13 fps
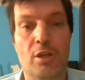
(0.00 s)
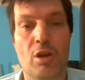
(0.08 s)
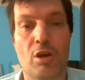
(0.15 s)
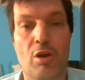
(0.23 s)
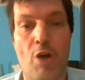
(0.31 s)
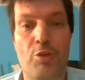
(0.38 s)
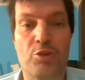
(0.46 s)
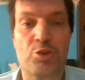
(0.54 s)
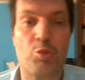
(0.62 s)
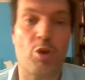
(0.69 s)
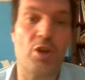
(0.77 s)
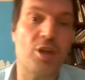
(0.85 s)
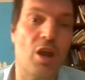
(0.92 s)
Others
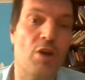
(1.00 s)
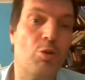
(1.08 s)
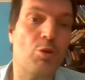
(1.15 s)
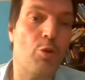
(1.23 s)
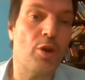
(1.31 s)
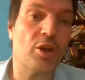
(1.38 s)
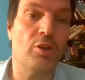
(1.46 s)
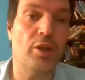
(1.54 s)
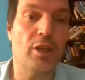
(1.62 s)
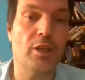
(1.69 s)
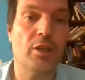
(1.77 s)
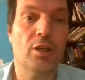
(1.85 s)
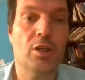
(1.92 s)
went down
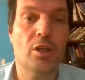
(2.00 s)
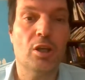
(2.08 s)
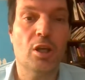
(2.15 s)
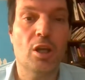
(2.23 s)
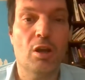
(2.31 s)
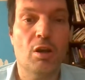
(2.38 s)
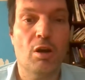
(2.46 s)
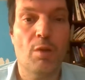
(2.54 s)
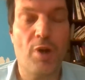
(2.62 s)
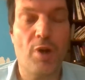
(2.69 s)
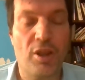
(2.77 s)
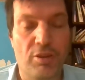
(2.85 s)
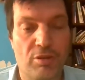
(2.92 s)
quickly.
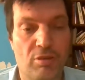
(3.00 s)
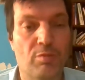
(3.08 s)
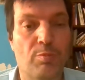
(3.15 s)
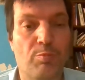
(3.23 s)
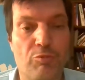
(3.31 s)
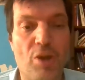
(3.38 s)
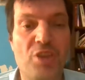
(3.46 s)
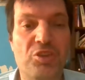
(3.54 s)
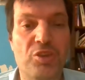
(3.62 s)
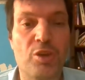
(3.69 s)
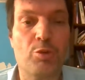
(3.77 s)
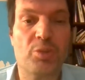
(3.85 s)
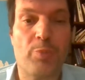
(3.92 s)
But
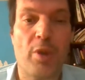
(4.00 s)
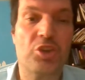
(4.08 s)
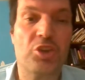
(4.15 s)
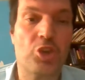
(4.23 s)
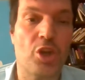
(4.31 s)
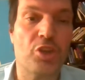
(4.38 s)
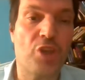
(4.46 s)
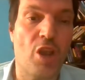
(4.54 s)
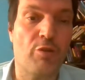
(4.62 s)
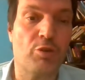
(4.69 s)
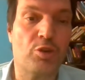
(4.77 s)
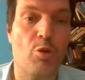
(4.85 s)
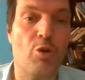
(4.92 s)
wrestling was based on
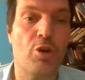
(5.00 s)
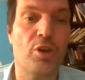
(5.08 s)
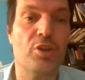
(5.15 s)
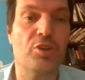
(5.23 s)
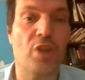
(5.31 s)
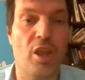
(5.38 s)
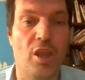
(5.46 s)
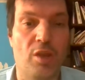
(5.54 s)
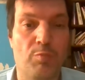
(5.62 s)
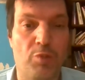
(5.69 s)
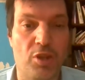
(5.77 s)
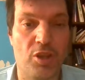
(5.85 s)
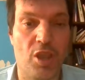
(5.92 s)
territories and
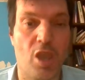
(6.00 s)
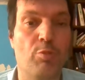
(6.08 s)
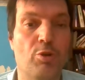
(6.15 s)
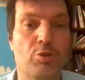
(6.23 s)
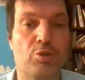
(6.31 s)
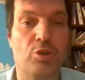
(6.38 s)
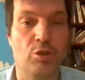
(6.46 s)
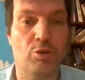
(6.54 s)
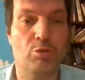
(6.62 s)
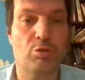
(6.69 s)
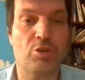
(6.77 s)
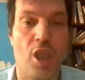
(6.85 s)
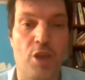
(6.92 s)
being able
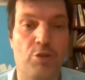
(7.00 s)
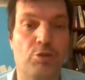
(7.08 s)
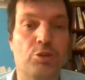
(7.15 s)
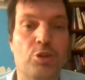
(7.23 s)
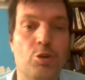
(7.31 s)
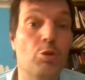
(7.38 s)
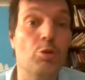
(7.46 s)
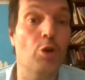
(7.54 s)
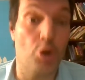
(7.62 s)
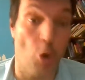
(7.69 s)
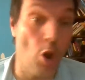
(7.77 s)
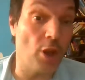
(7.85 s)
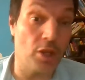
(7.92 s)
to cater to an
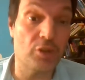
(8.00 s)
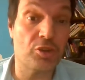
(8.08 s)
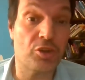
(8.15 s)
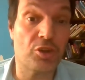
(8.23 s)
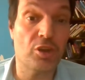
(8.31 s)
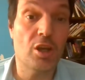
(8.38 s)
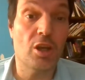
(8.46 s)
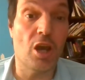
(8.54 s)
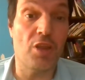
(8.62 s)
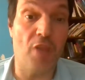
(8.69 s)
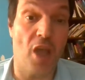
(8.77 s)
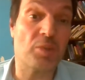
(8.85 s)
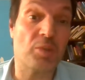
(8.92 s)
audience in
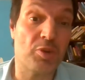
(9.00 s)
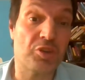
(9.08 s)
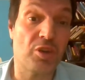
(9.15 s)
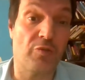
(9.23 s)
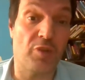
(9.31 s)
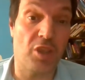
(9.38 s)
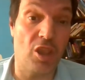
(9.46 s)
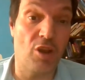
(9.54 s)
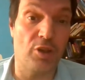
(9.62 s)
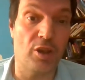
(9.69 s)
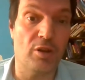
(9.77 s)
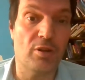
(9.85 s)
that specific area.